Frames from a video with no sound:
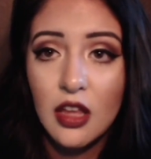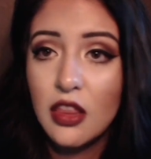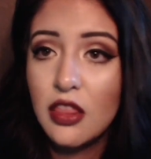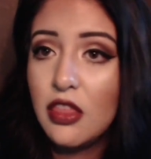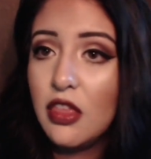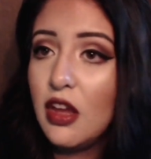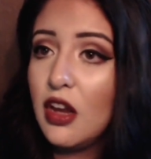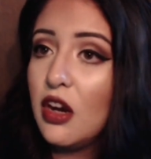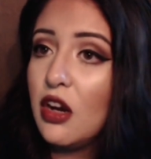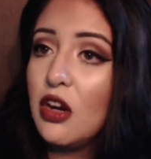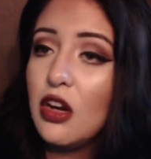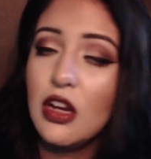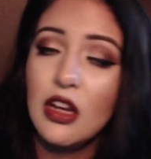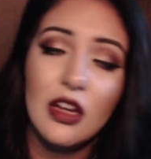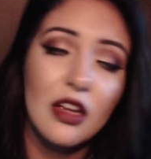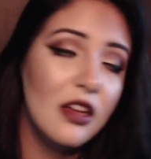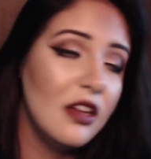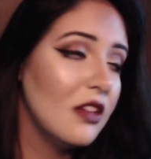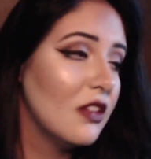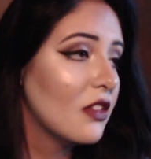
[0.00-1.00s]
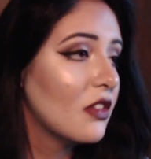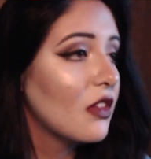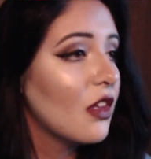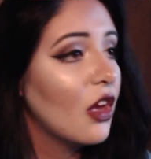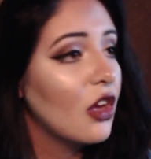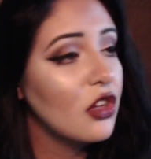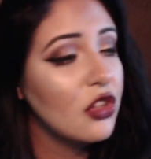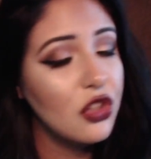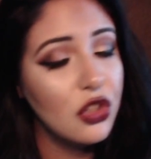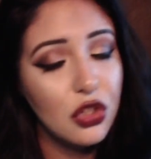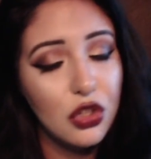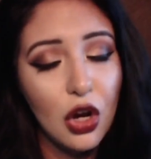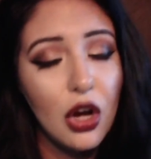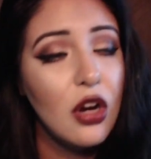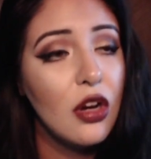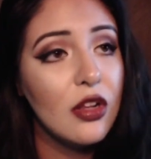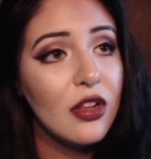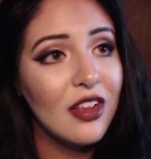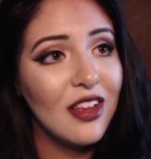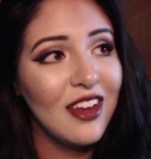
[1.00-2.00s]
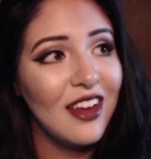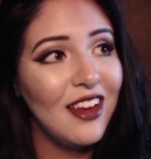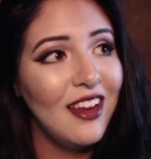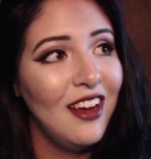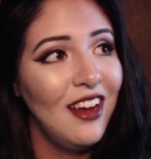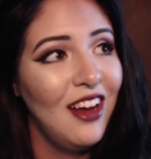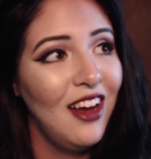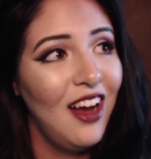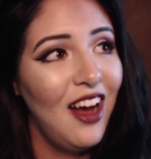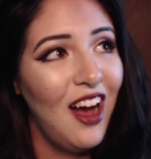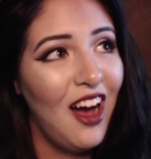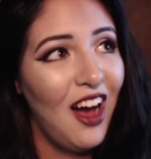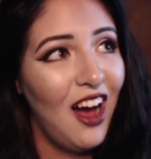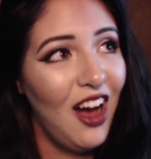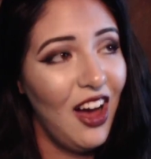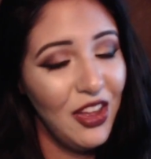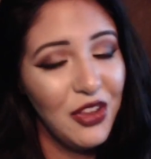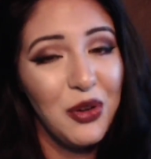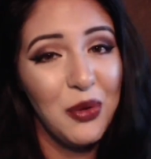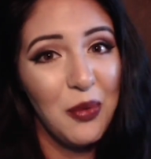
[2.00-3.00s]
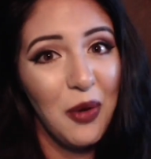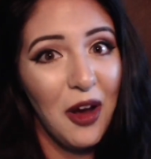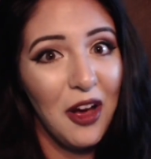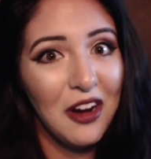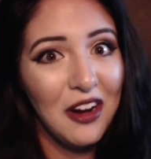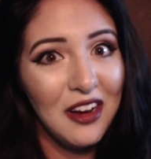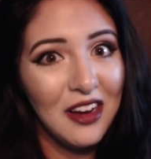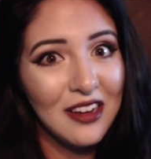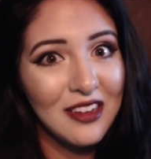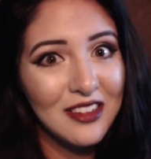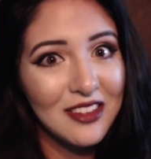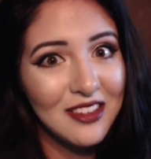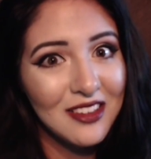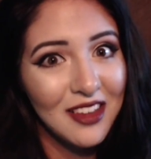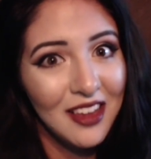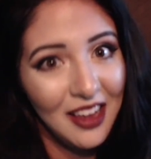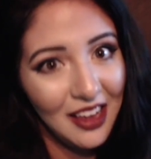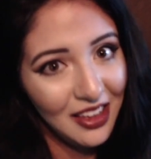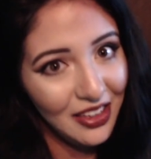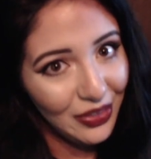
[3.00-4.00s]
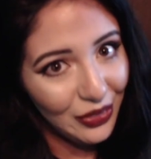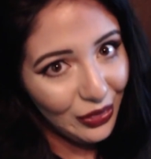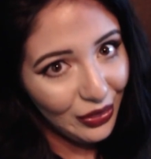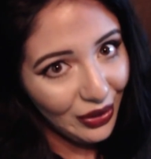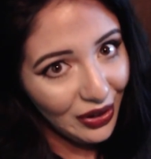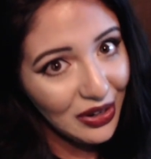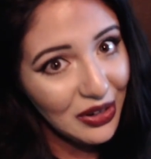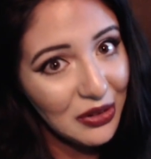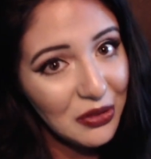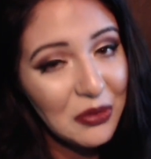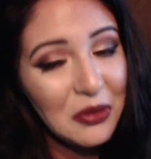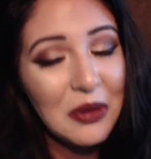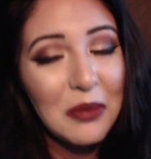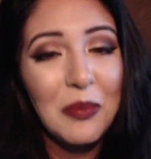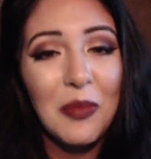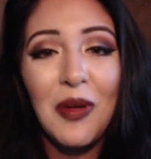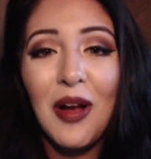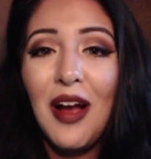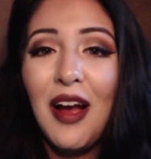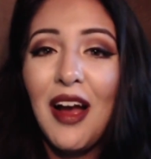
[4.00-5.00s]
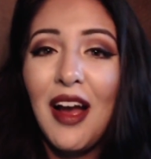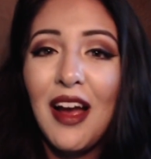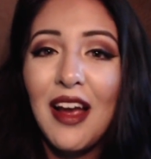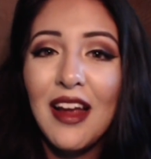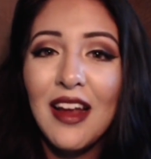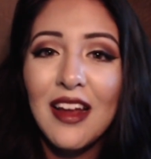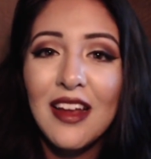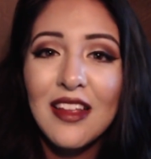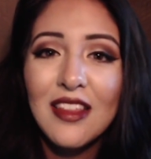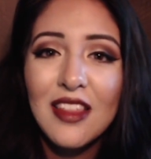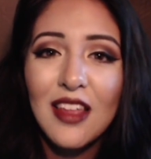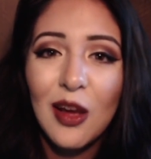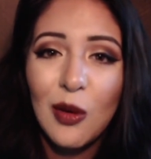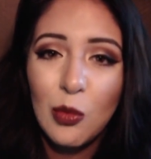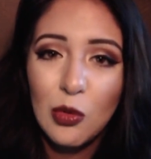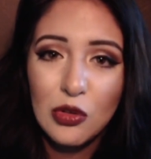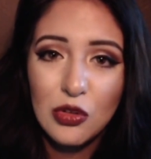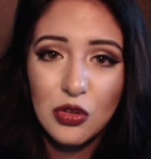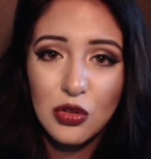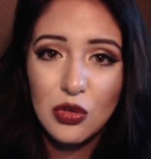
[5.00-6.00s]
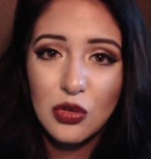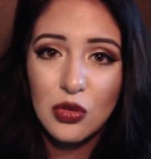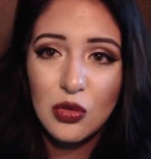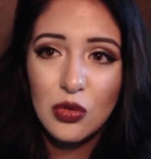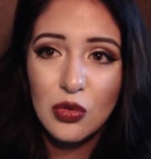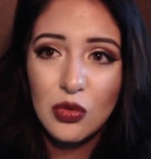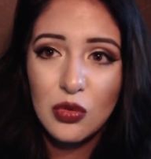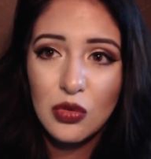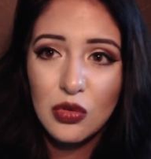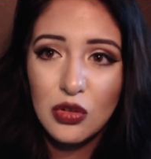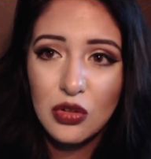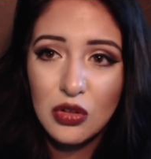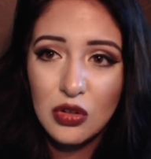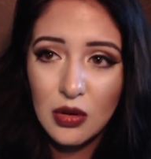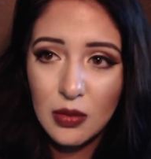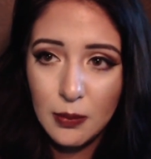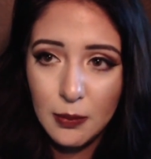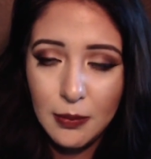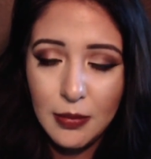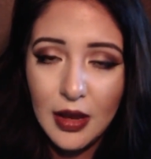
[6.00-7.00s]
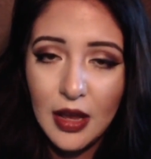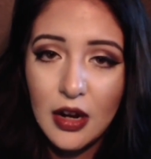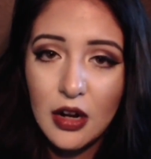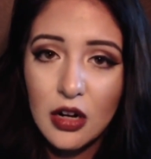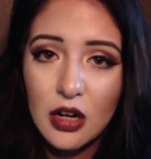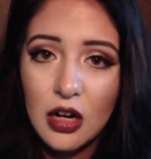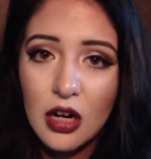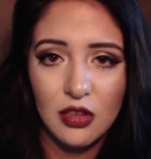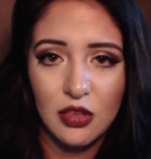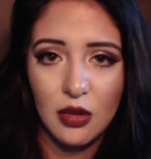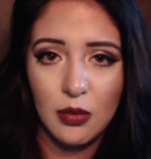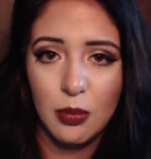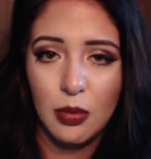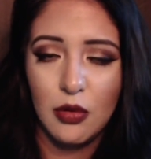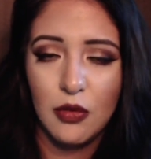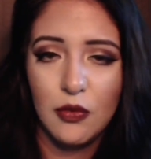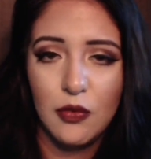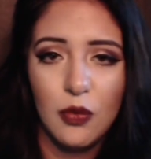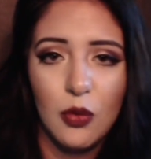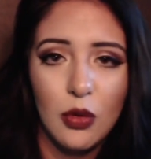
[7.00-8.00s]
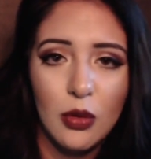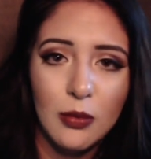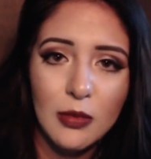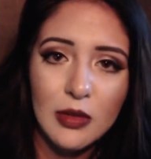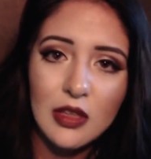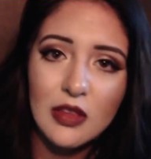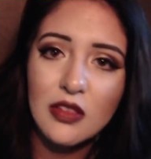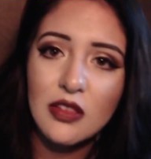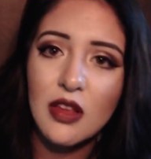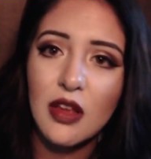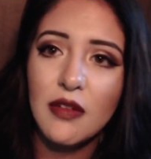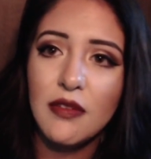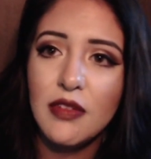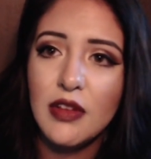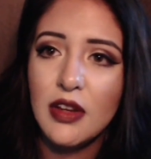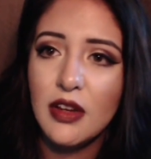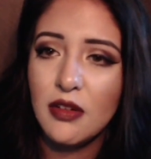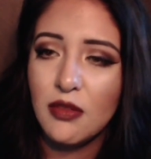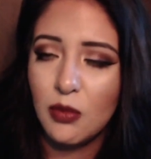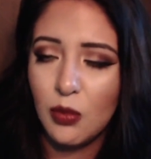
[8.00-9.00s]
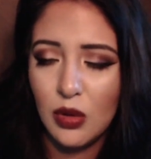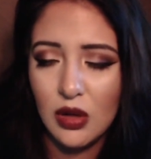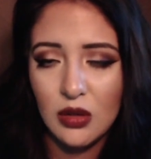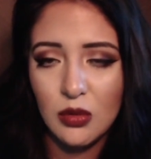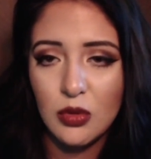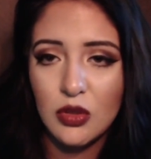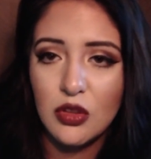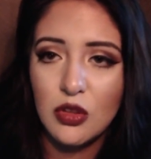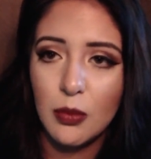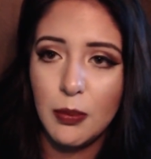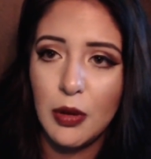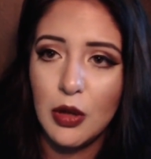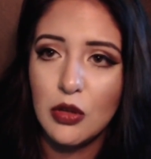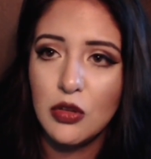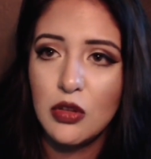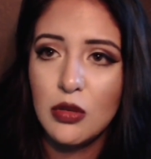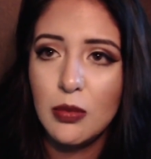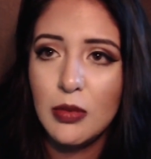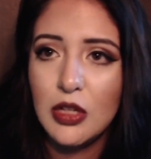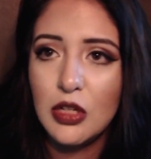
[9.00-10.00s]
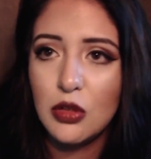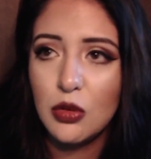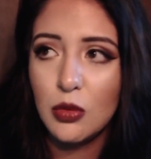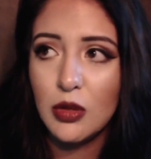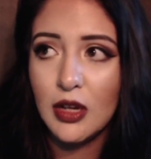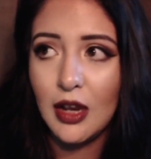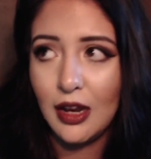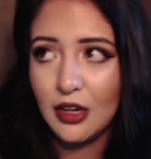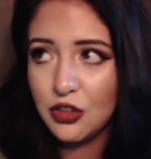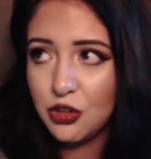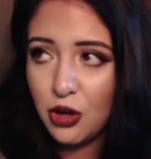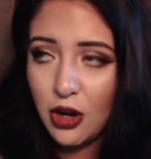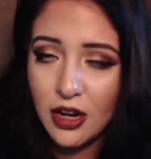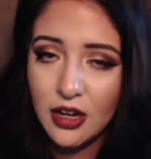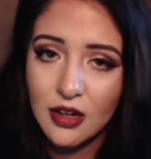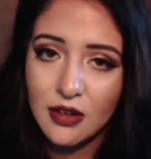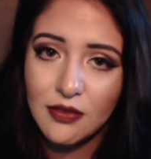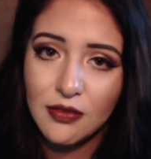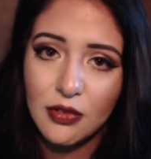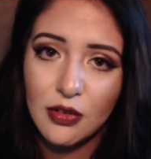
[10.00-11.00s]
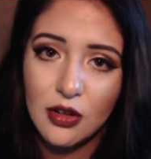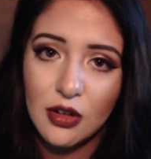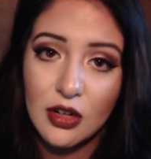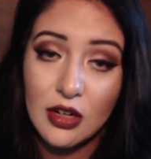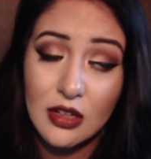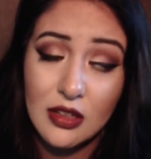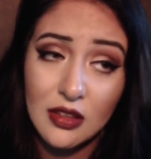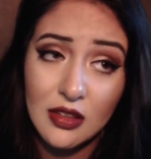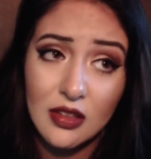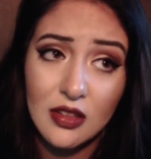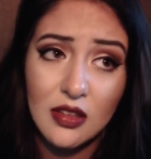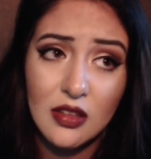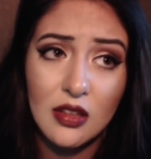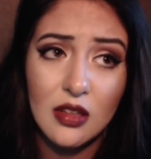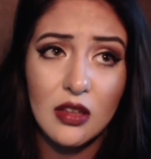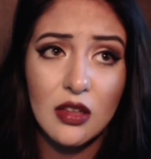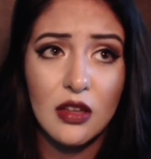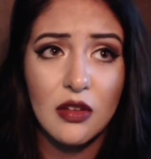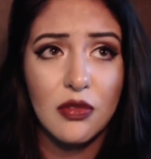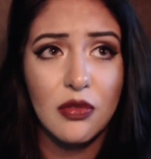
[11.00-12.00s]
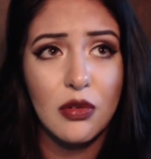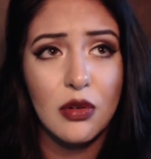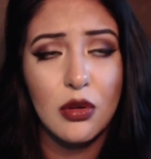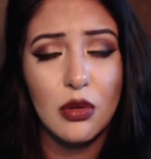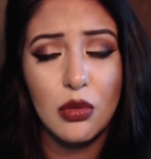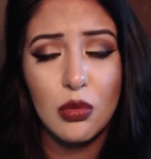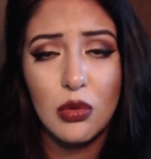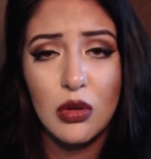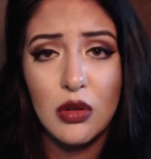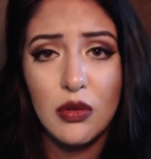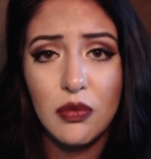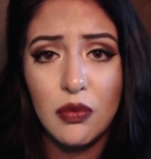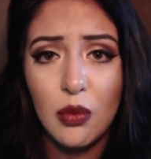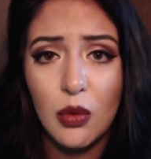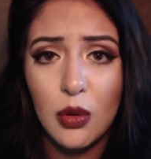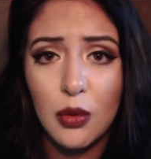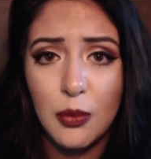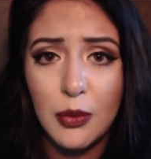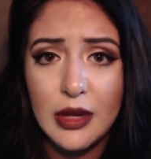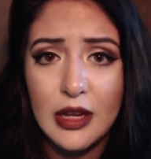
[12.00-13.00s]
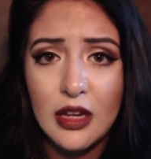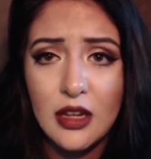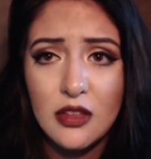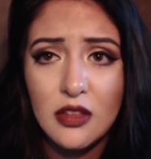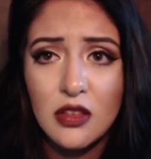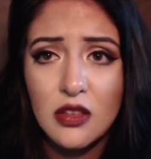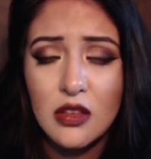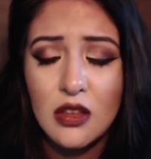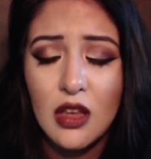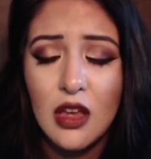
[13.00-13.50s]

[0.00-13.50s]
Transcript: there is surely other products that you can buy that will do better. The performance of it, what it was supposed to be doing, I tried it for consistently for 3 to 4 weeks,